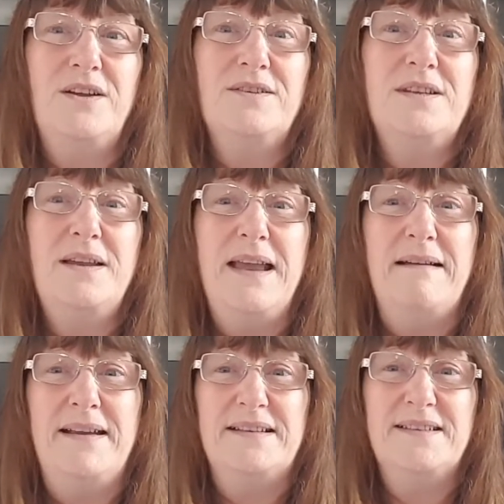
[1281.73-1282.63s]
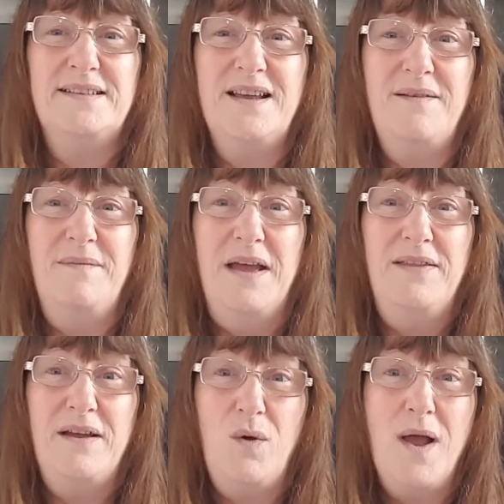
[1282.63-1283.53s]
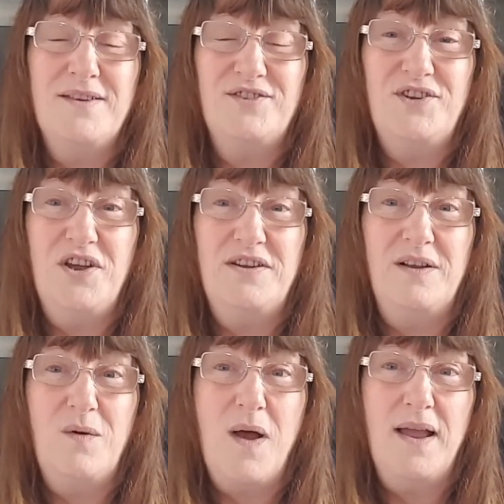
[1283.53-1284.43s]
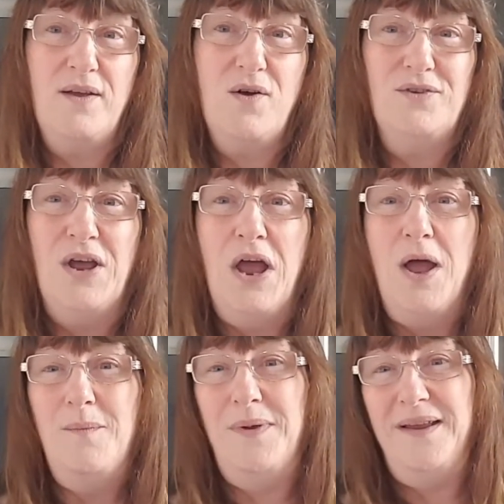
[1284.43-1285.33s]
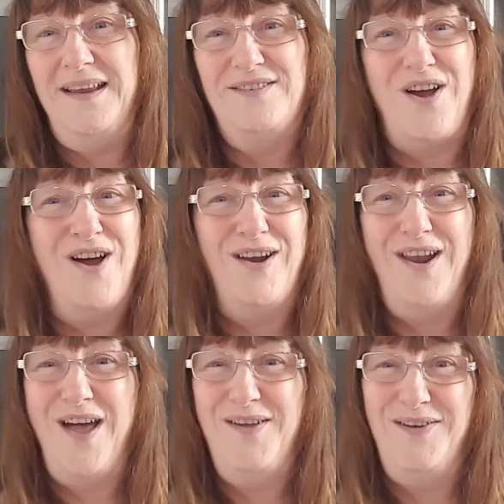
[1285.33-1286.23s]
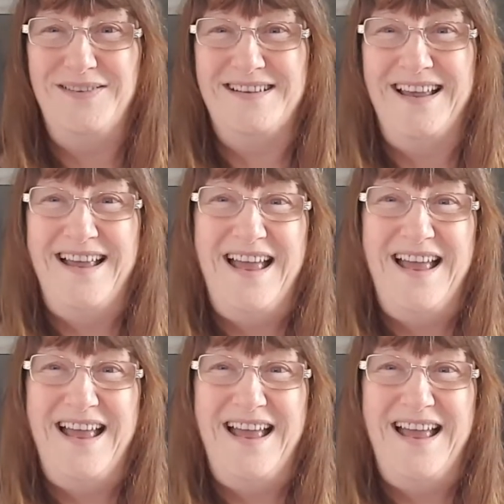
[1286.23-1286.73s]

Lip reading: So yeah, it's they're quite sturdy and quite good, but he's got loads.